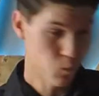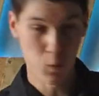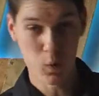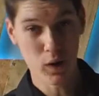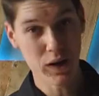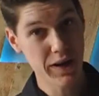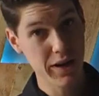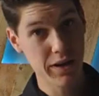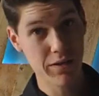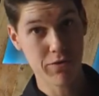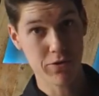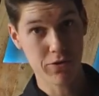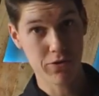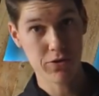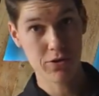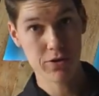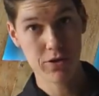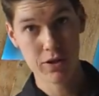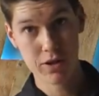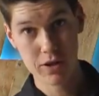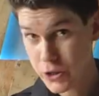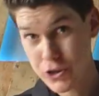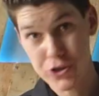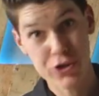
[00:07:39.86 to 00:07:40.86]

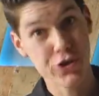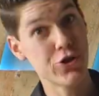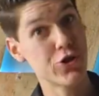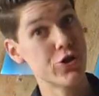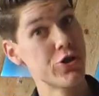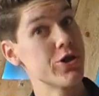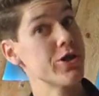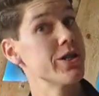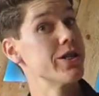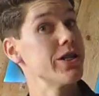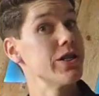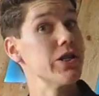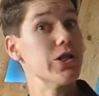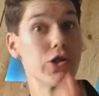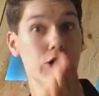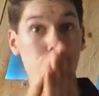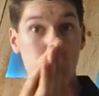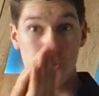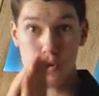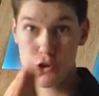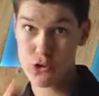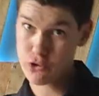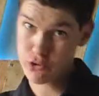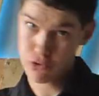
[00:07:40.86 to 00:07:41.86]
whatever and turning it
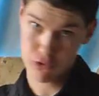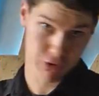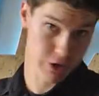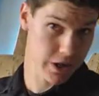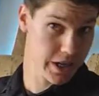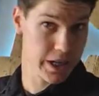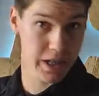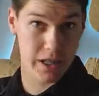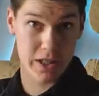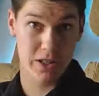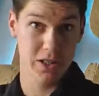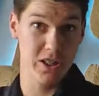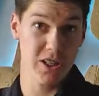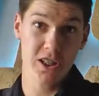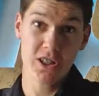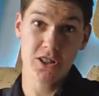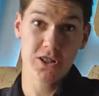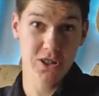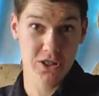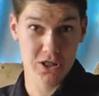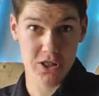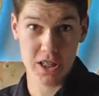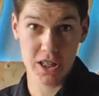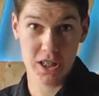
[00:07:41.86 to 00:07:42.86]
straight into
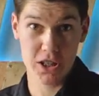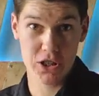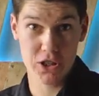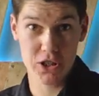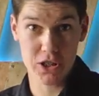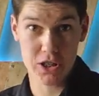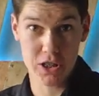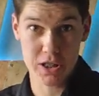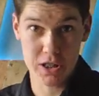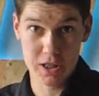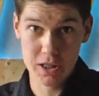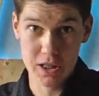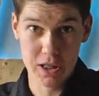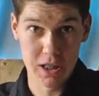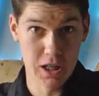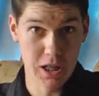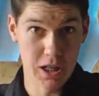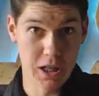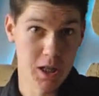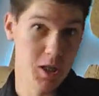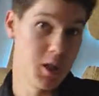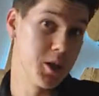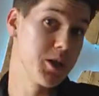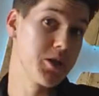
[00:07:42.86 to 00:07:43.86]
insulation
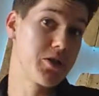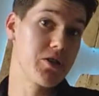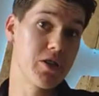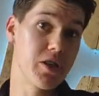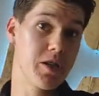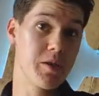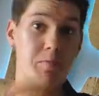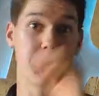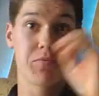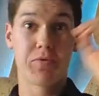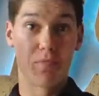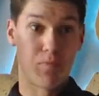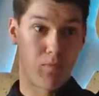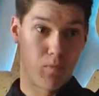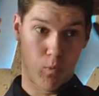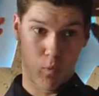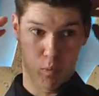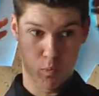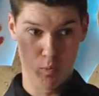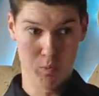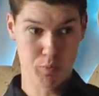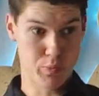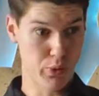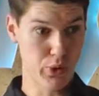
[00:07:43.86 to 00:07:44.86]
seems
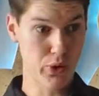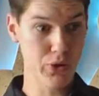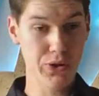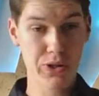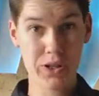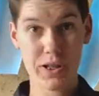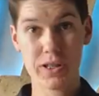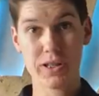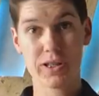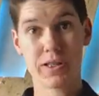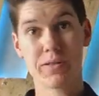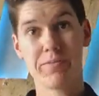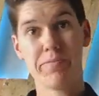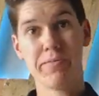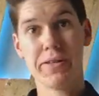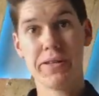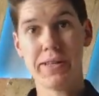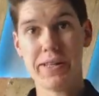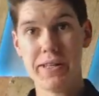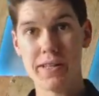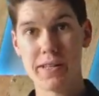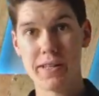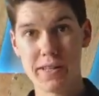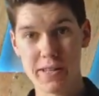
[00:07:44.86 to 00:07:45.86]
brilliant to
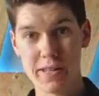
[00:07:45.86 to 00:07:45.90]
me.